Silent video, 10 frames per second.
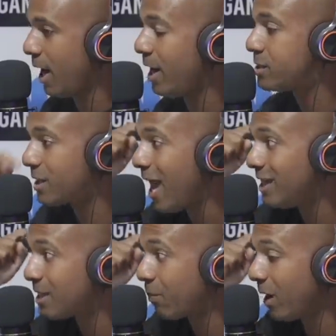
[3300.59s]
And it's
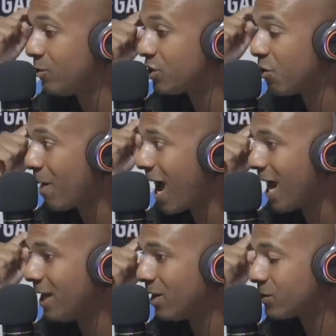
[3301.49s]
things that play with your
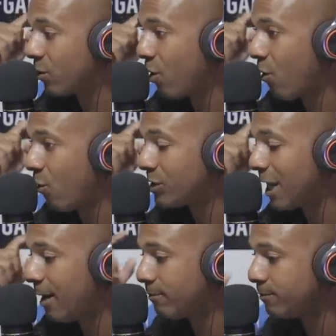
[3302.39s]
mind. And so the whole
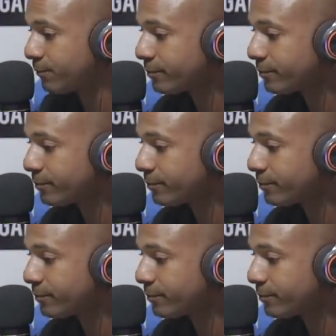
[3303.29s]
time,